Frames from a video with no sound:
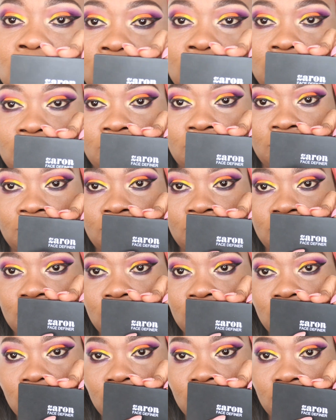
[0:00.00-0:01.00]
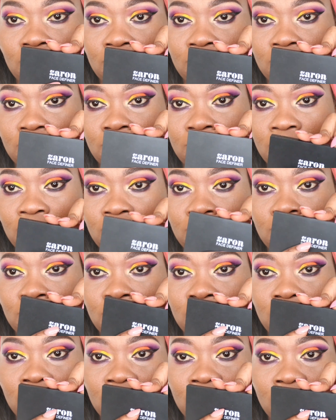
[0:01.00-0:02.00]
powder that is your
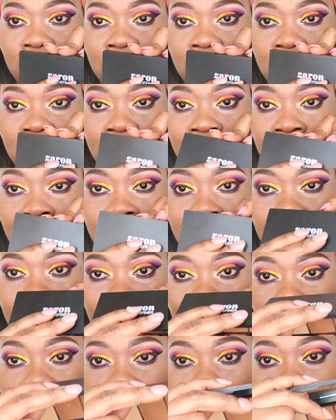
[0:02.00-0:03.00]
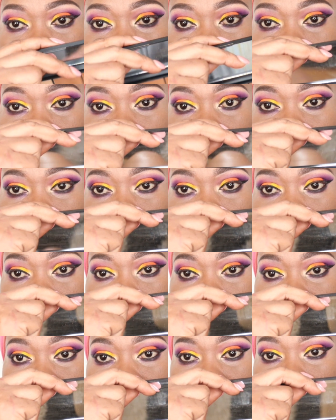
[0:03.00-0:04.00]
color. Next is
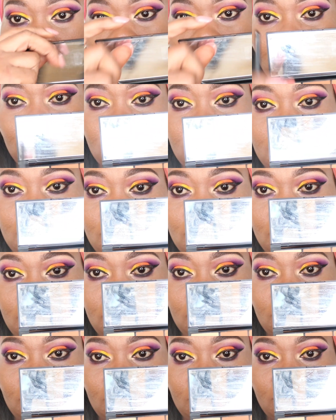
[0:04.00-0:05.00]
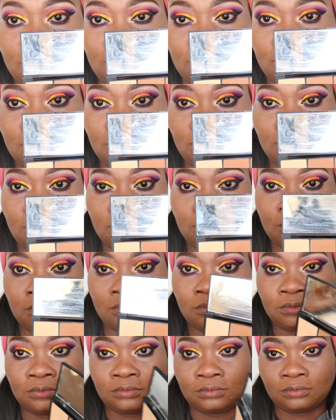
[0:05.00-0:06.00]
contouring our nose. We go
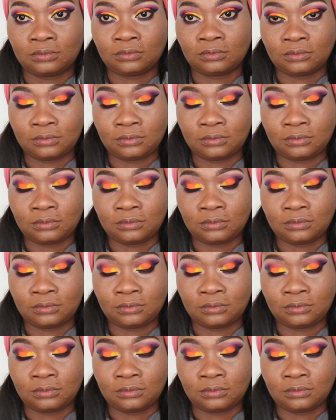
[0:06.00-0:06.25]
ahead to